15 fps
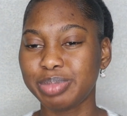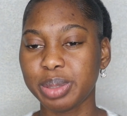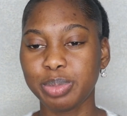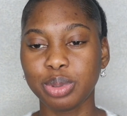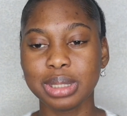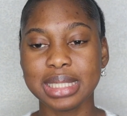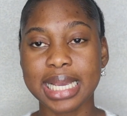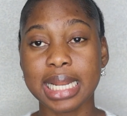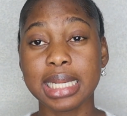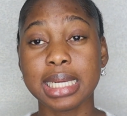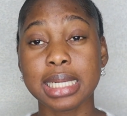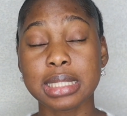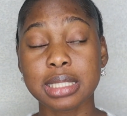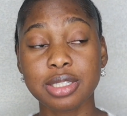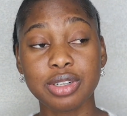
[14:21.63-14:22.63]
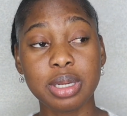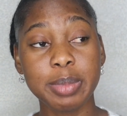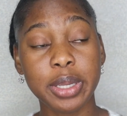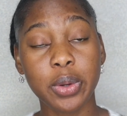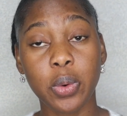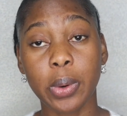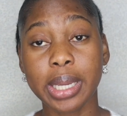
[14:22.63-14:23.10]
people yelling and
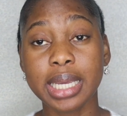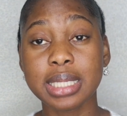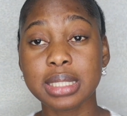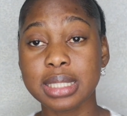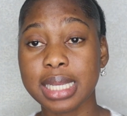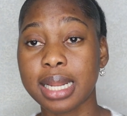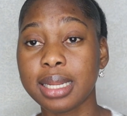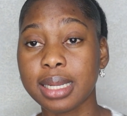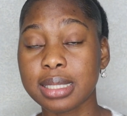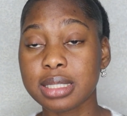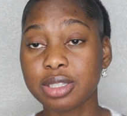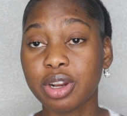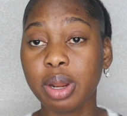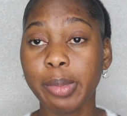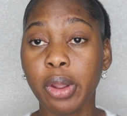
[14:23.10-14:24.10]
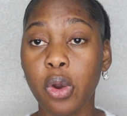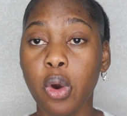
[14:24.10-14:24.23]
screaming, or kids yelling and screaming,